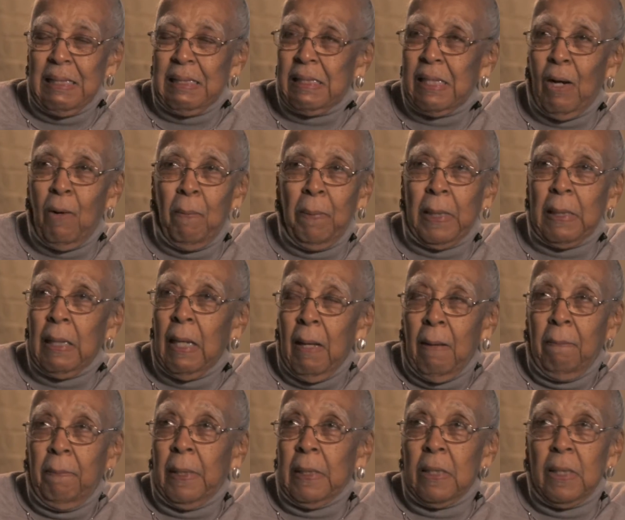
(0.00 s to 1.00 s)
So, but
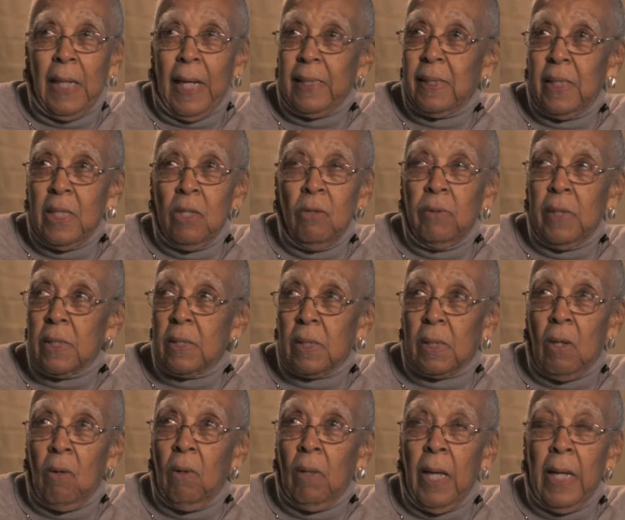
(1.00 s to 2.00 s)
like I said, you just
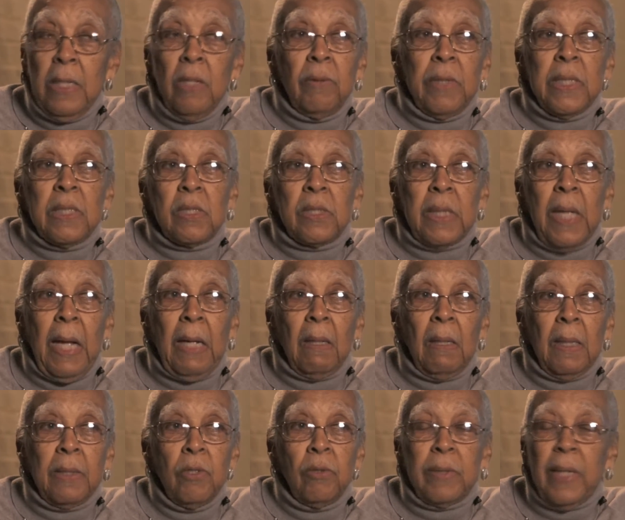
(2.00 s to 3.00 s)
go and you just take
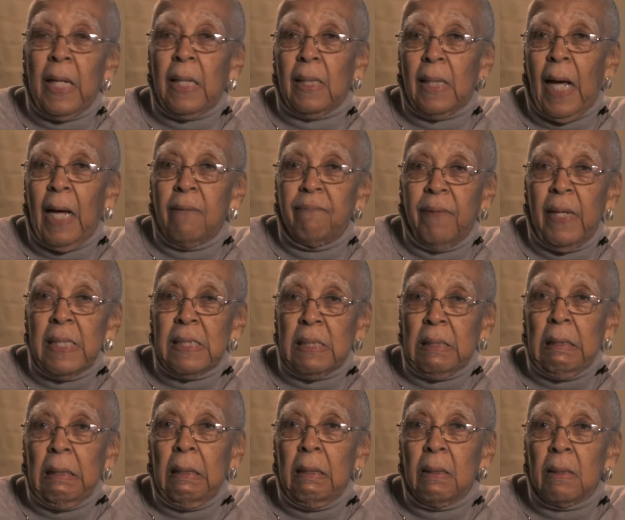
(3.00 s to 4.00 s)
life as
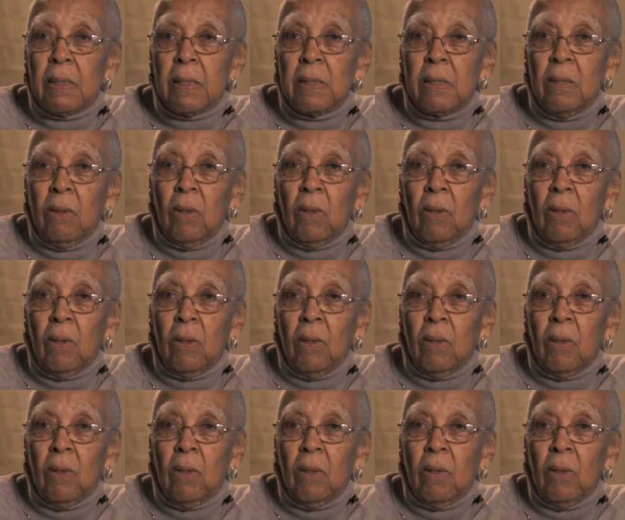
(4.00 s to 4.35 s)
it is,